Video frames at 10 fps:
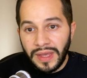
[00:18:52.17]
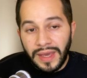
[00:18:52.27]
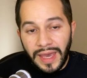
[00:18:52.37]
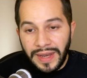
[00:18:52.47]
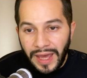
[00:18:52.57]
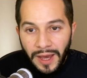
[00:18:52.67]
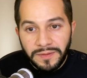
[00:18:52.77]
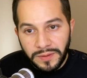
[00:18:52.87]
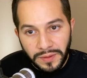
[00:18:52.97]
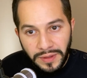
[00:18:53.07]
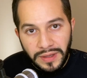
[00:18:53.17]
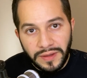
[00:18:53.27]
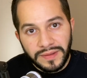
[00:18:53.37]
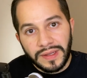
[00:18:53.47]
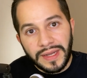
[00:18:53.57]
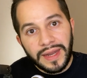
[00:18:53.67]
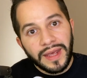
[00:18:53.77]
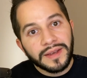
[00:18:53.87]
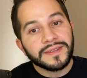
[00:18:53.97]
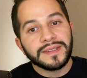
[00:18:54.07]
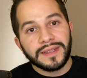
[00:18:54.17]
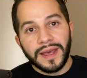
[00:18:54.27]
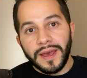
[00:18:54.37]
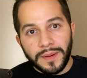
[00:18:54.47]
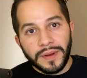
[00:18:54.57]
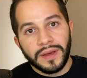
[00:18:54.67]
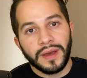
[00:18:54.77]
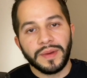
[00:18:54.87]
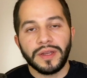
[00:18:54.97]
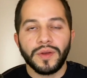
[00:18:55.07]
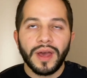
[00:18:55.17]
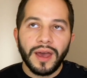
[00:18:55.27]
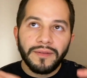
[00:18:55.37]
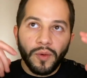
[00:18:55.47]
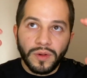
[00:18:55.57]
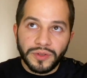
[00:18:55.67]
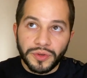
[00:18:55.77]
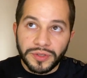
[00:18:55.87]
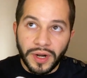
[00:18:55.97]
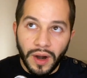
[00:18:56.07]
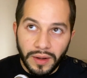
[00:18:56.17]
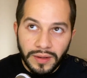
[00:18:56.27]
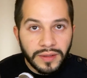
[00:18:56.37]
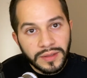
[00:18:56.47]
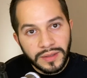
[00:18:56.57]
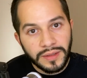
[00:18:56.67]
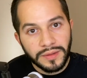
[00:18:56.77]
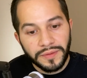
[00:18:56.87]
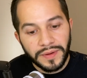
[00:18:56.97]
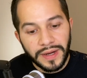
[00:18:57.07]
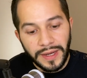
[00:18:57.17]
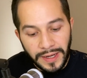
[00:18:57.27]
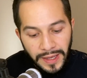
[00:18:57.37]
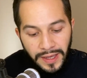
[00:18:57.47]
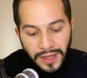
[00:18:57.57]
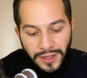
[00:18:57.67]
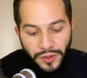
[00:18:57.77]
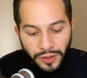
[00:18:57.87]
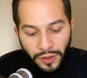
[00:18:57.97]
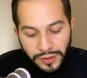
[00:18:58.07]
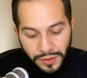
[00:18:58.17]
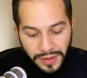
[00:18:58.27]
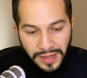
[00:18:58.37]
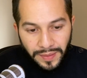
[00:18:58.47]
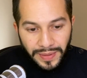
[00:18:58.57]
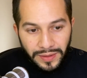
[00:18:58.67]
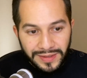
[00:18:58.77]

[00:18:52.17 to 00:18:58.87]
And after this, the next step, I mean, you have all your target defined. You're going to think about the